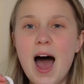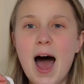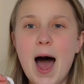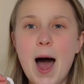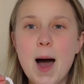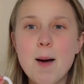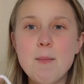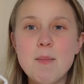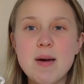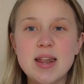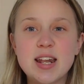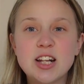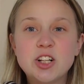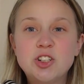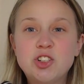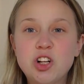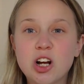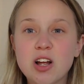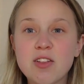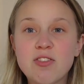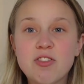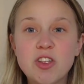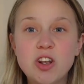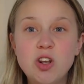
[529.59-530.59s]
And it's
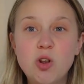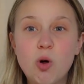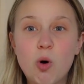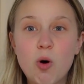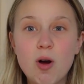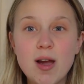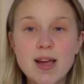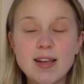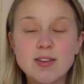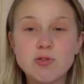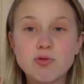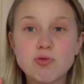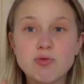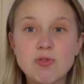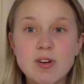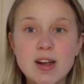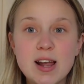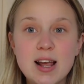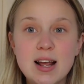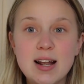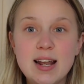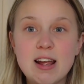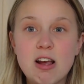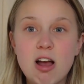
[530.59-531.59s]
just the noise
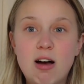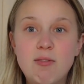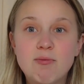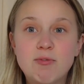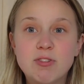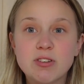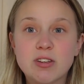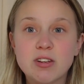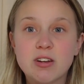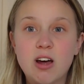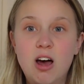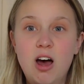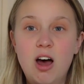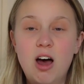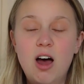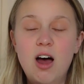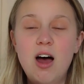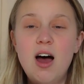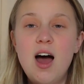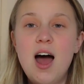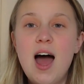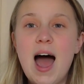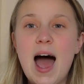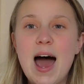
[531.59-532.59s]
really comforted
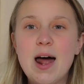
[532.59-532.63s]
her.